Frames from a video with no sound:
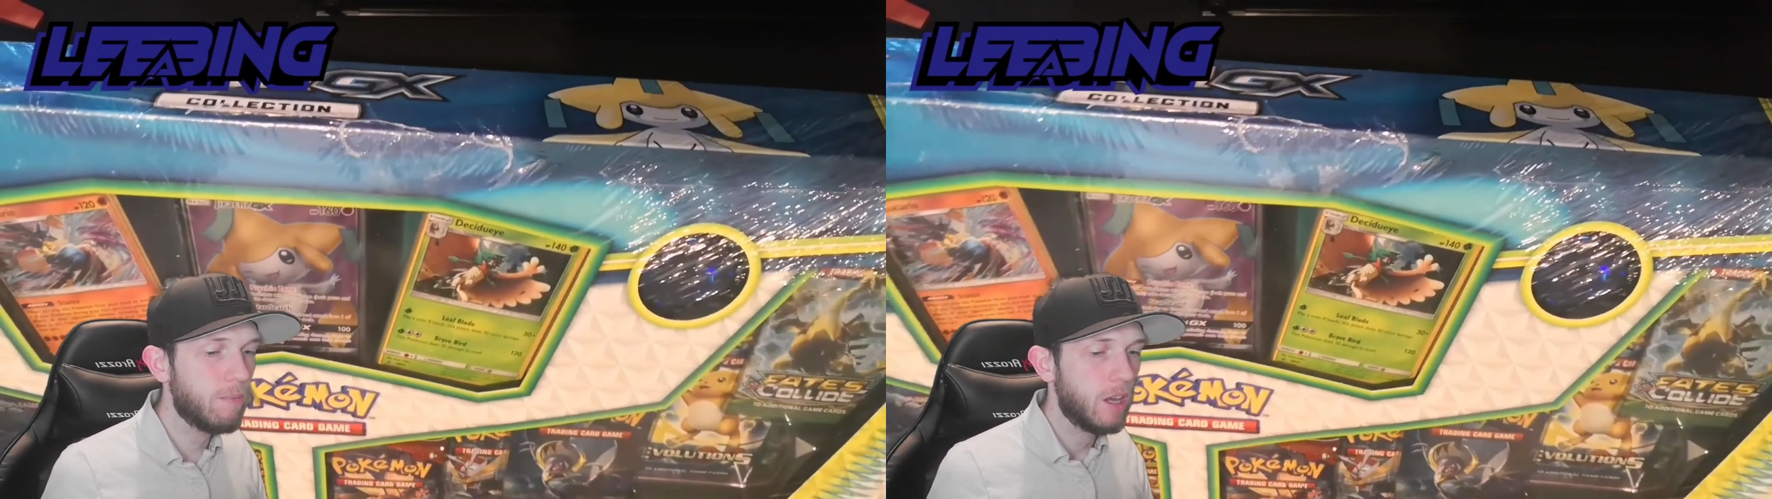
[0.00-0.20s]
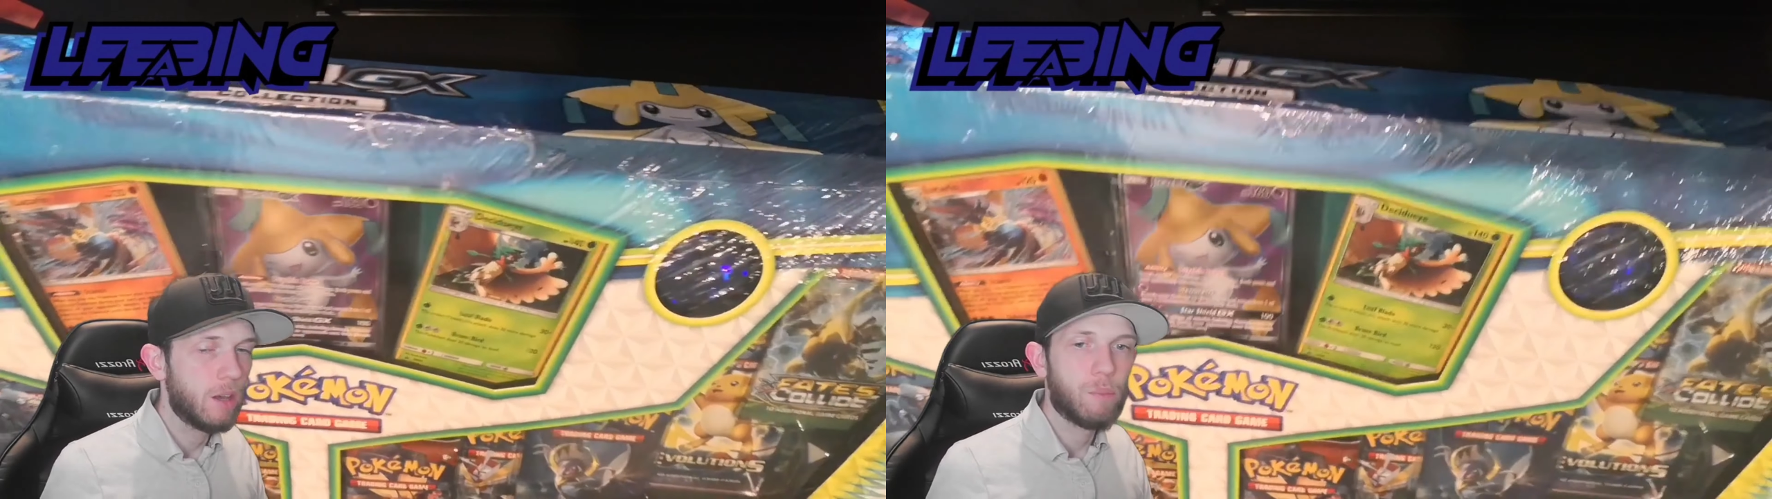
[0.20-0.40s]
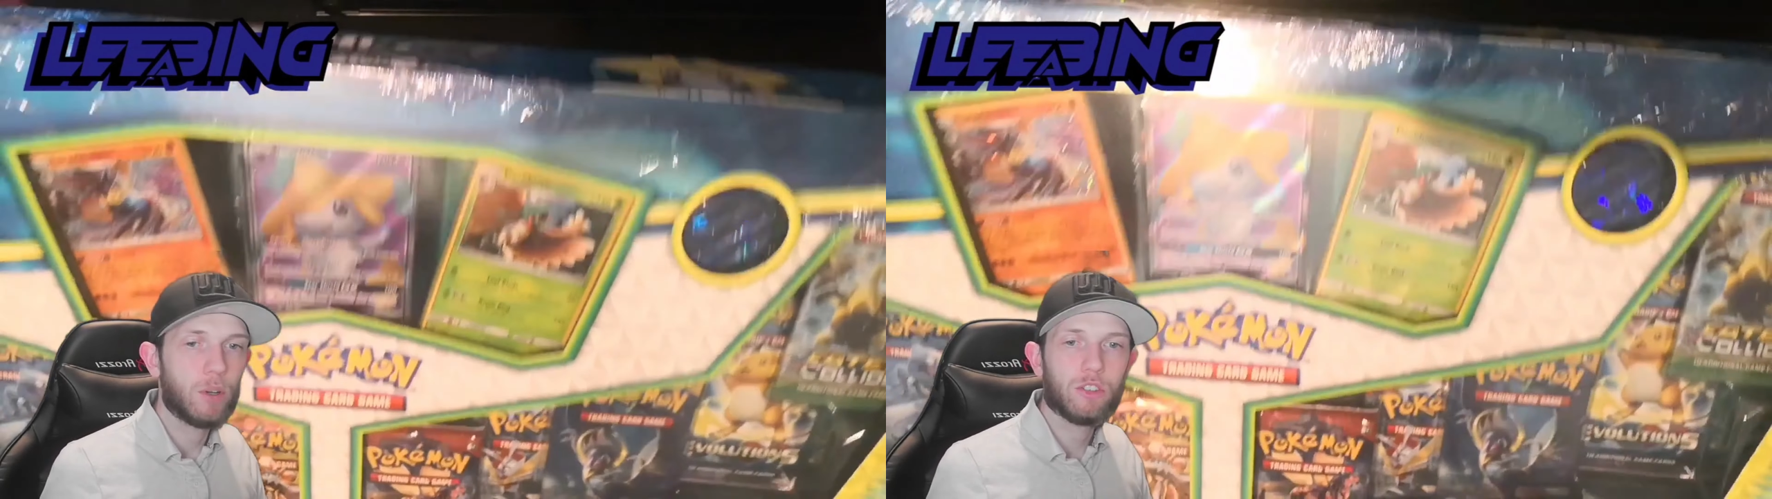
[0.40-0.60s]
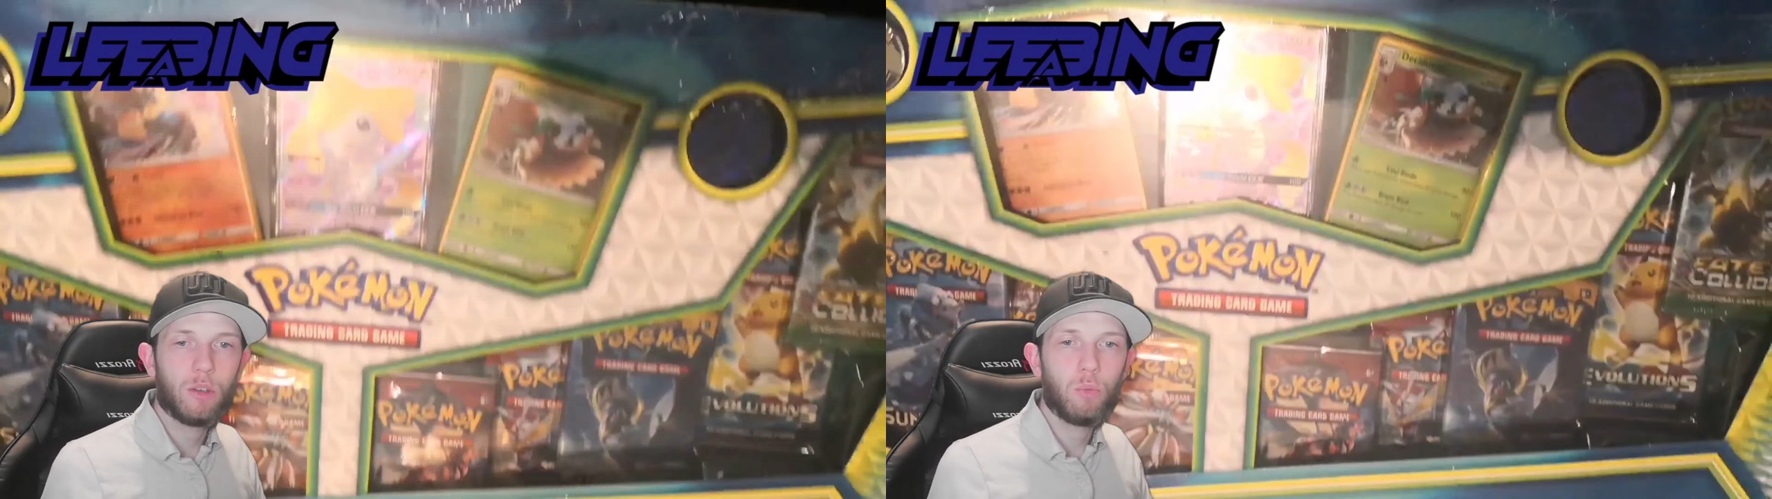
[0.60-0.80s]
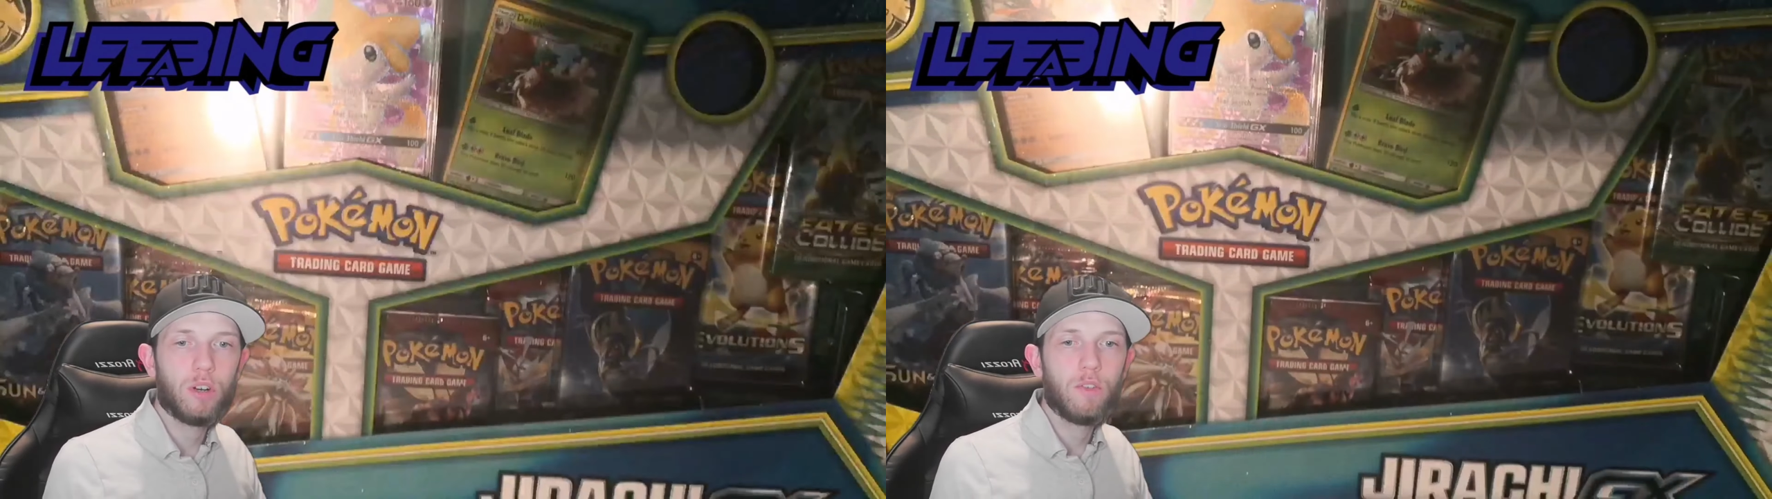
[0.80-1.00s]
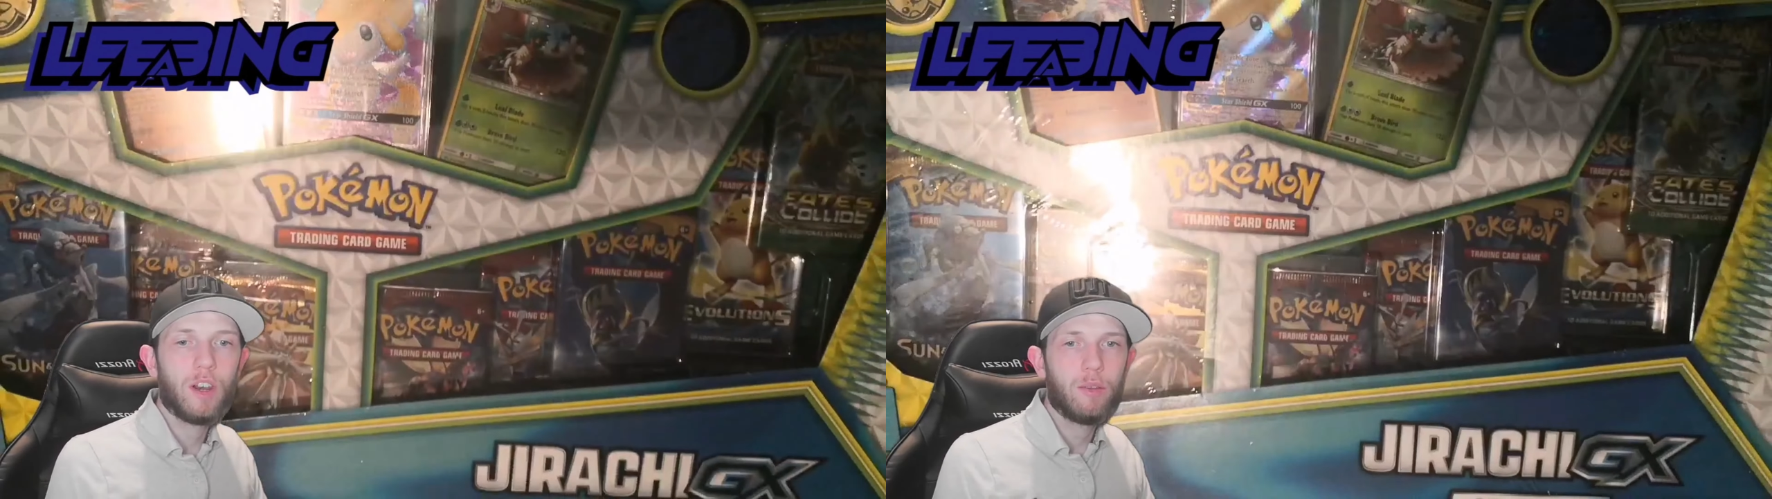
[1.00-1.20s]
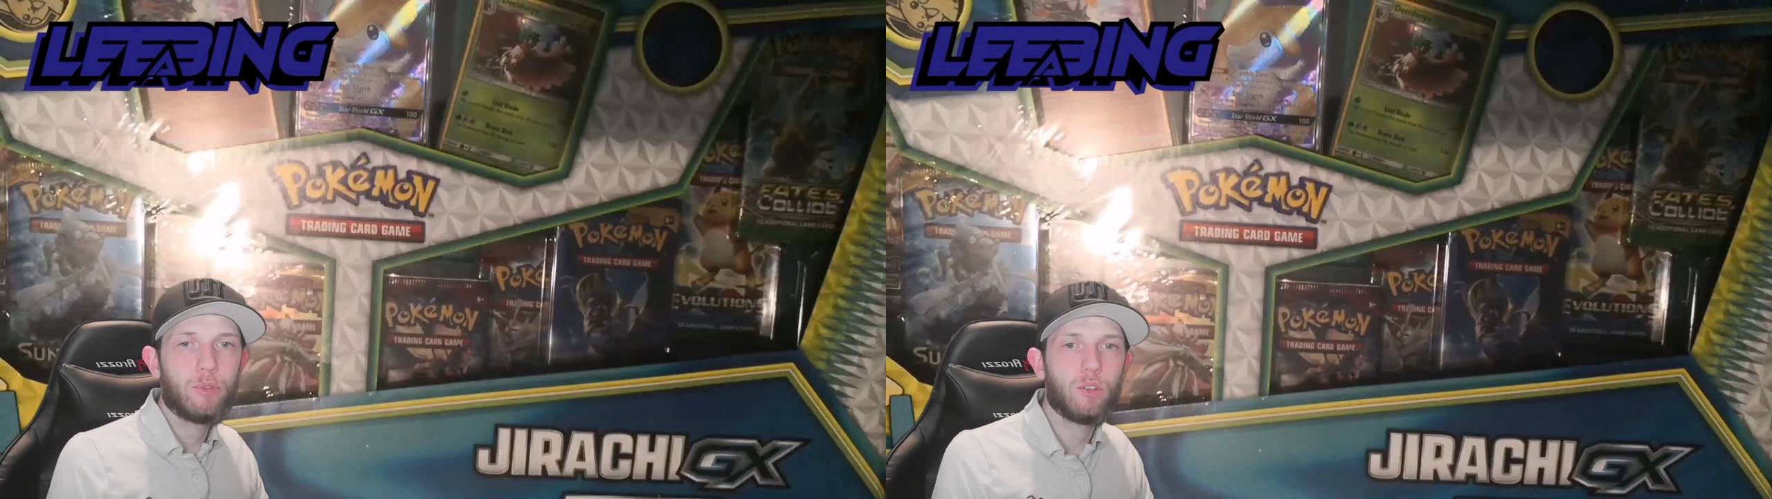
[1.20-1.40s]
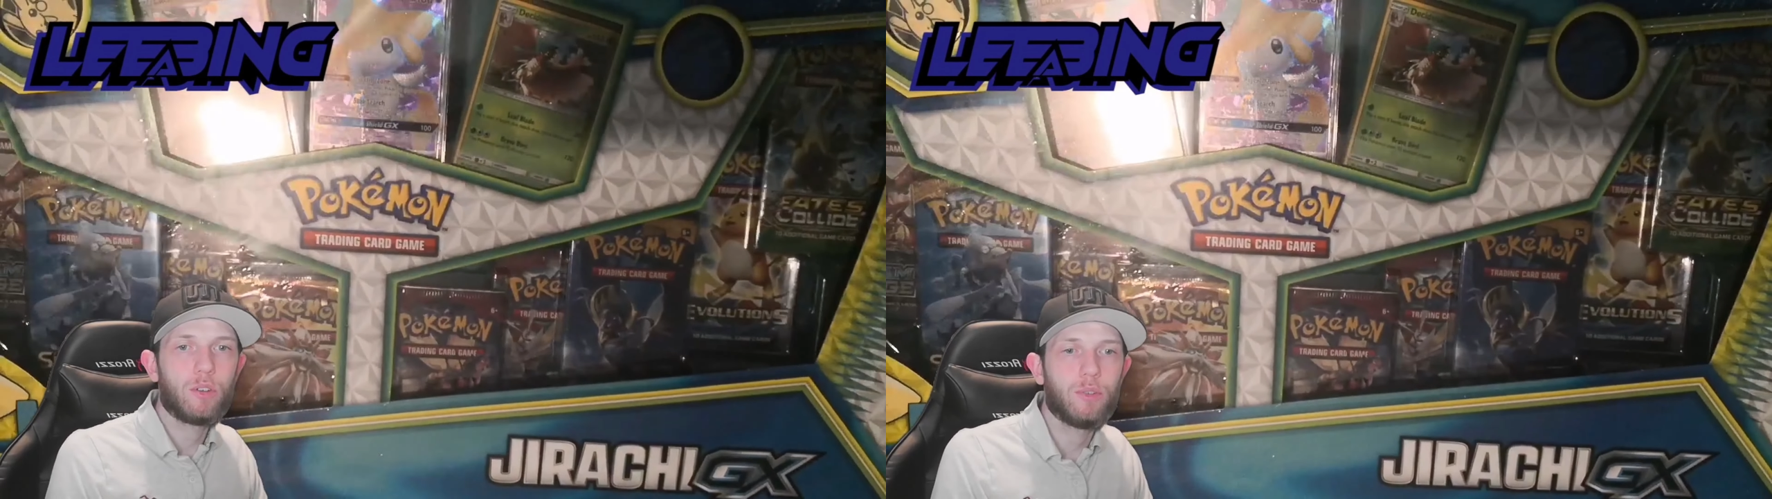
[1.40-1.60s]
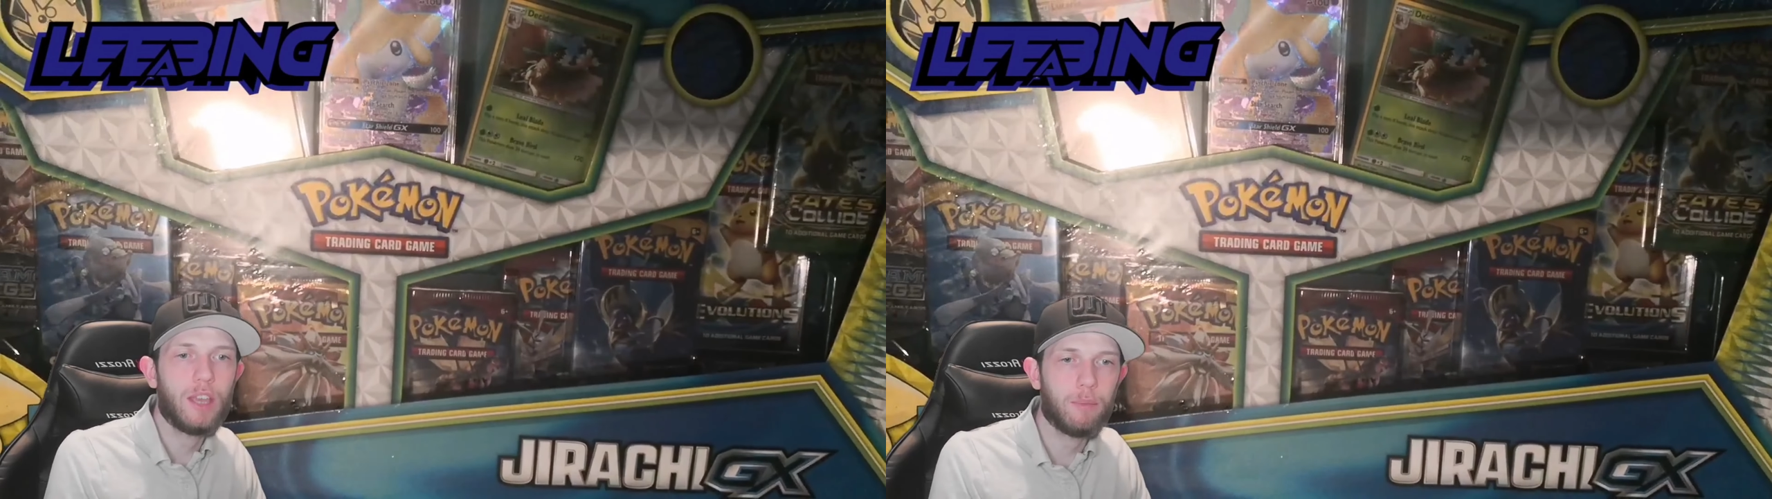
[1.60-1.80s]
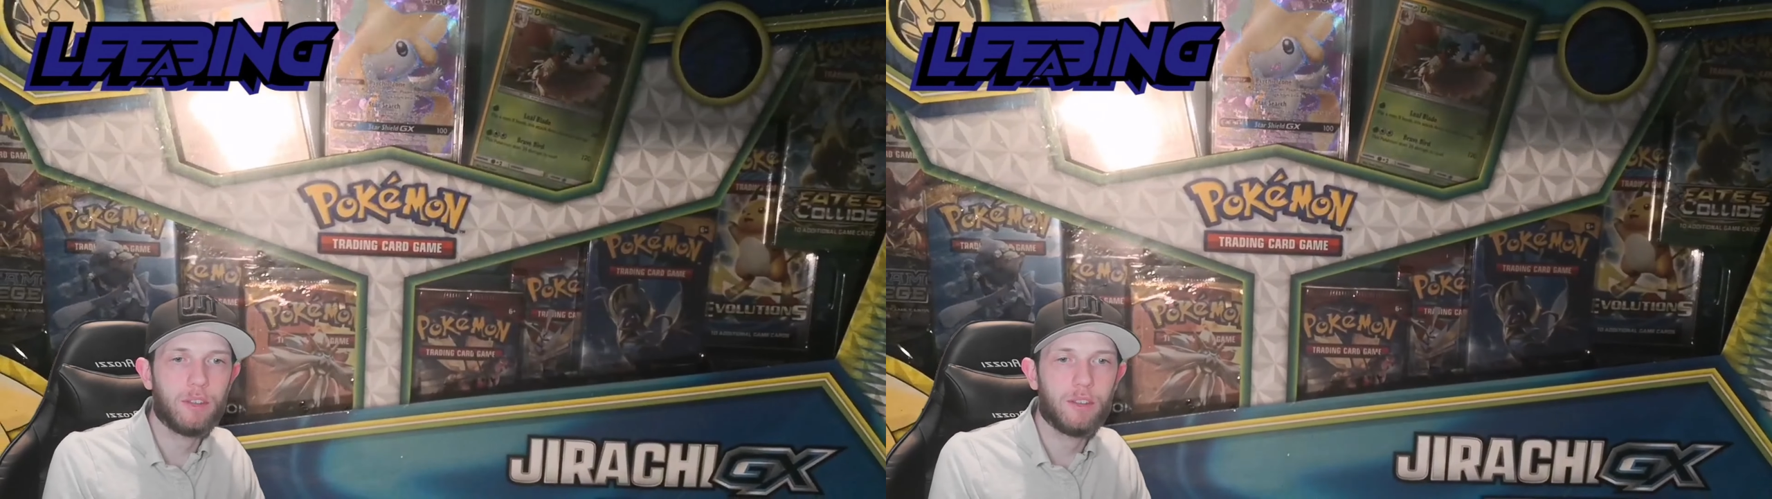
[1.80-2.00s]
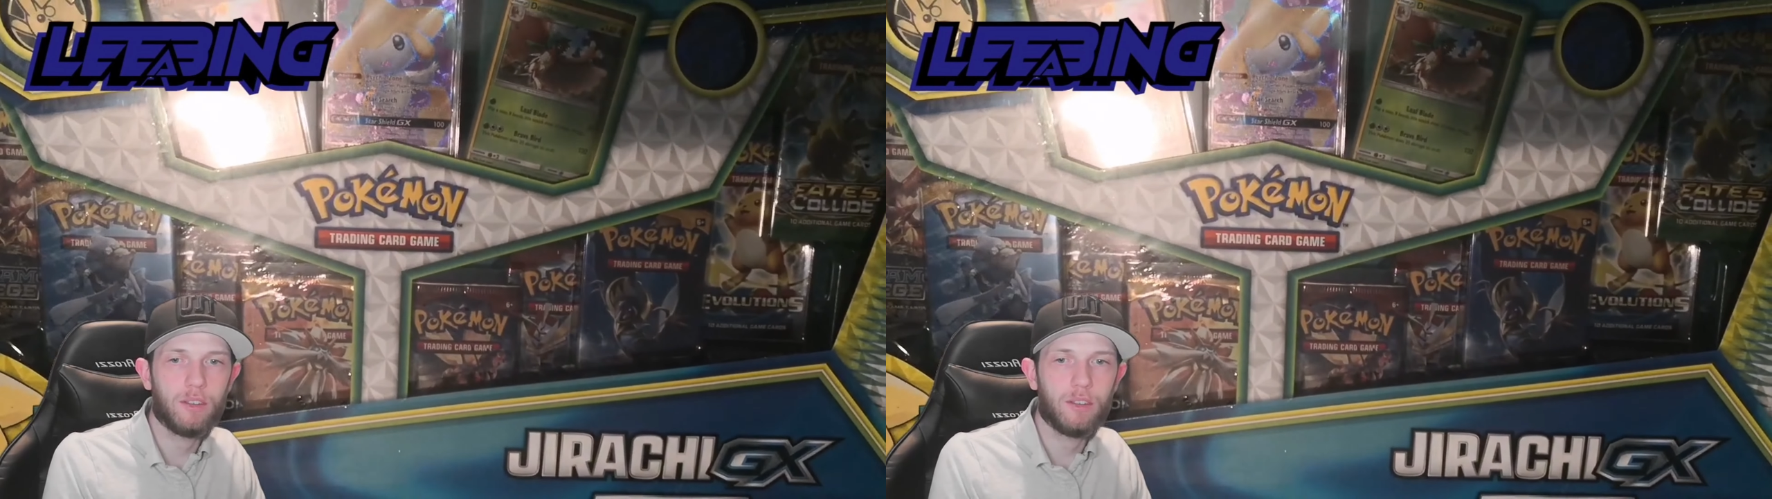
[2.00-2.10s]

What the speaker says: because I would have loved to have kept